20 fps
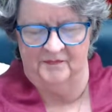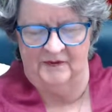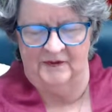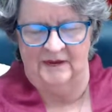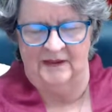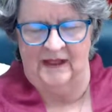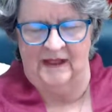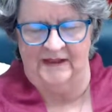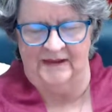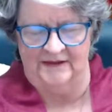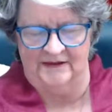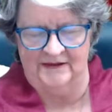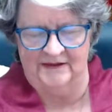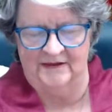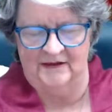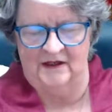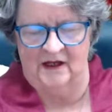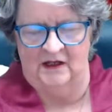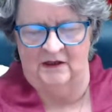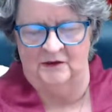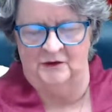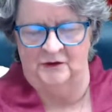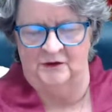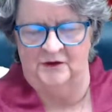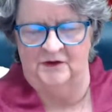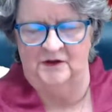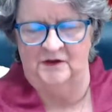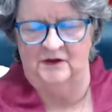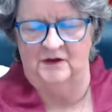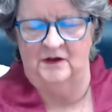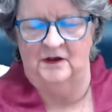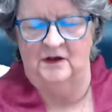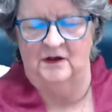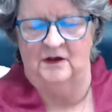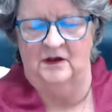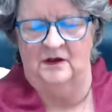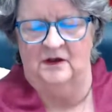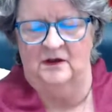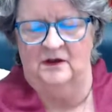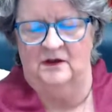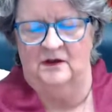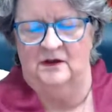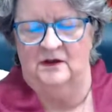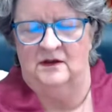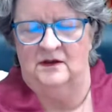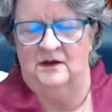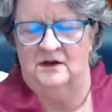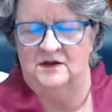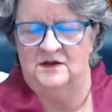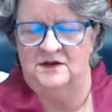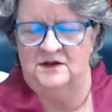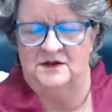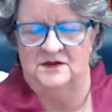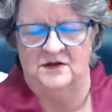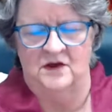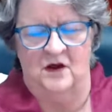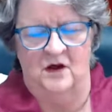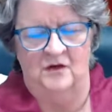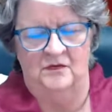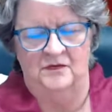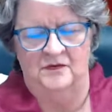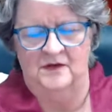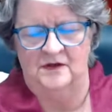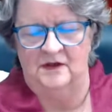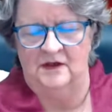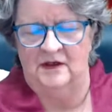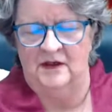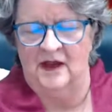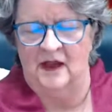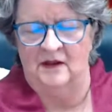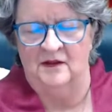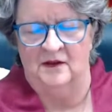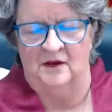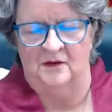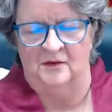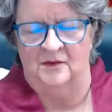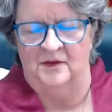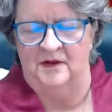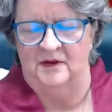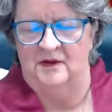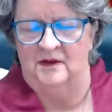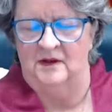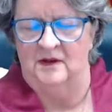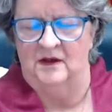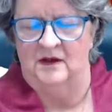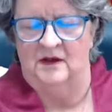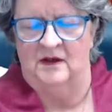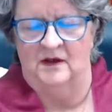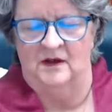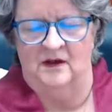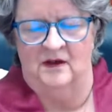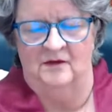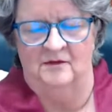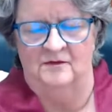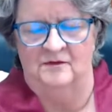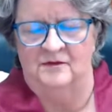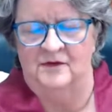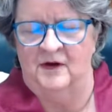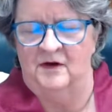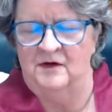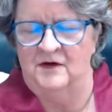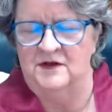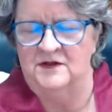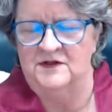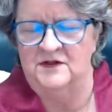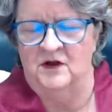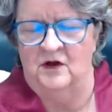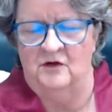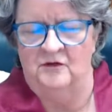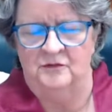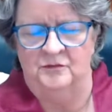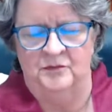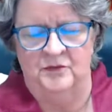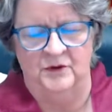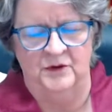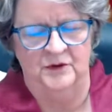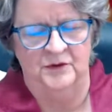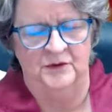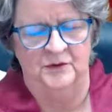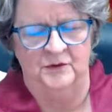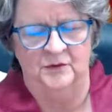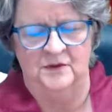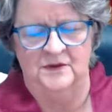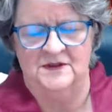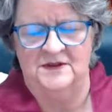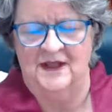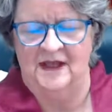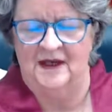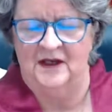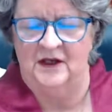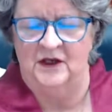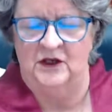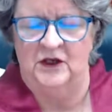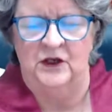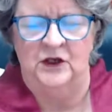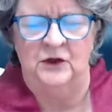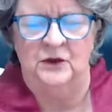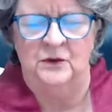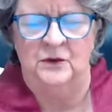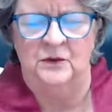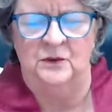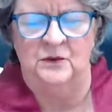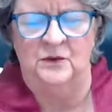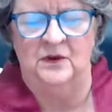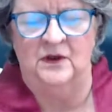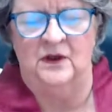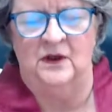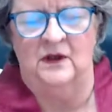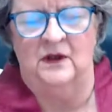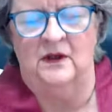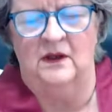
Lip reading: light colored. There's a soft yellow and a very soft blue. It's like a hue,